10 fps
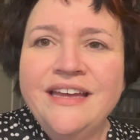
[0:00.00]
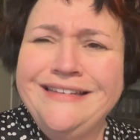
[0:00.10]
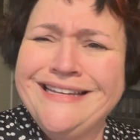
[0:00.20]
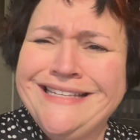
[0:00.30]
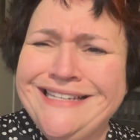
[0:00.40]

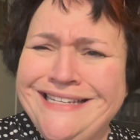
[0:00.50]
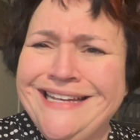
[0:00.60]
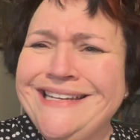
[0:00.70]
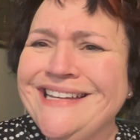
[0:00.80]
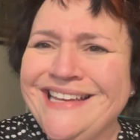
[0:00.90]
Doesn't
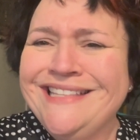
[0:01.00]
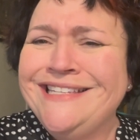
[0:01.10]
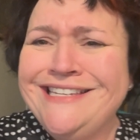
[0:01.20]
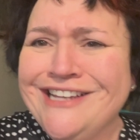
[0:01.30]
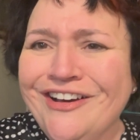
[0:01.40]
tend to get
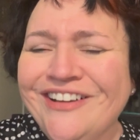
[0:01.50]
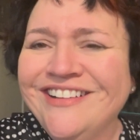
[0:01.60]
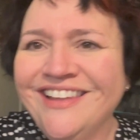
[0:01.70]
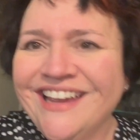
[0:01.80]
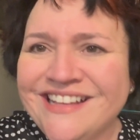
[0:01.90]
stuck
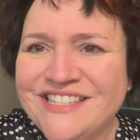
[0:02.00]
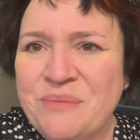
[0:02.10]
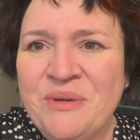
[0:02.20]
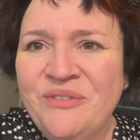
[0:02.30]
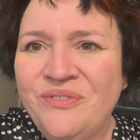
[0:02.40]
like
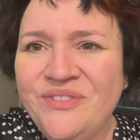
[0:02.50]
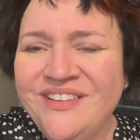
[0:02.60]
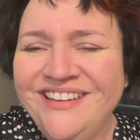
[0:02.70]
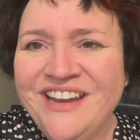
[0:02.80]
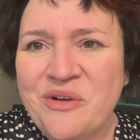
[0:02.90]
some of,
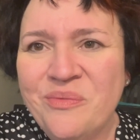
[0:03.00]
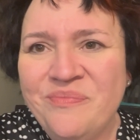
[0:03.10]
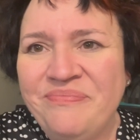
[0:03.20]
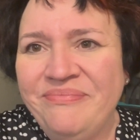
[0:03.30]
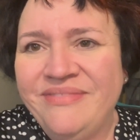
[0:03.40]
you know,
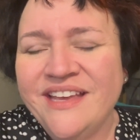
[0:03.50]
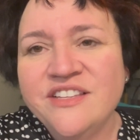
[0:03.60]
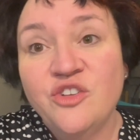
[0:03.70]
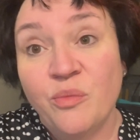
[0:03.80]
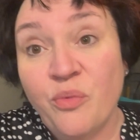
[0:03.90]
things
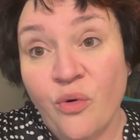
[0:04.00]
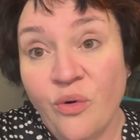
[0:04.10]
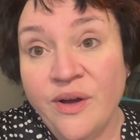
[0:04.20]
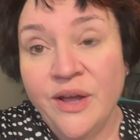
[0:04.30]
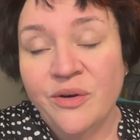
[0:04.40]
that are
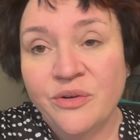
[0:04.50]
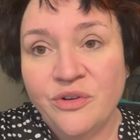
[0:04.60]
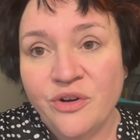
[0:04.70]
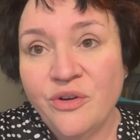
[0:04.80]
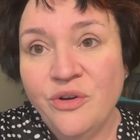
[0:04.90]
broiled
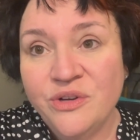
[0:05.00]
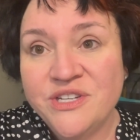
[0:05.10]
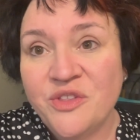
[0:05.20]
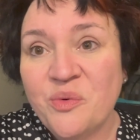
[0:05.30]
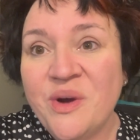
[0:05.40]
or cooked
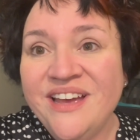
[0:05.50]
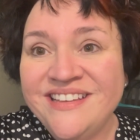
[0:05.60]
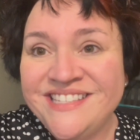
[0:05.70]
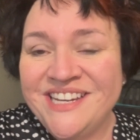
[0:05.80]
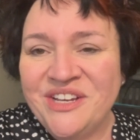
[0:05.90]
other
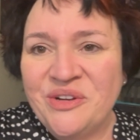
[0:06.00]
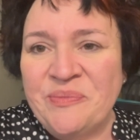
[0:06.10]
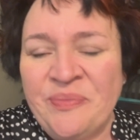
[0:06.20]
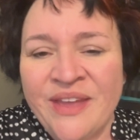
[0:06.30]
ways do.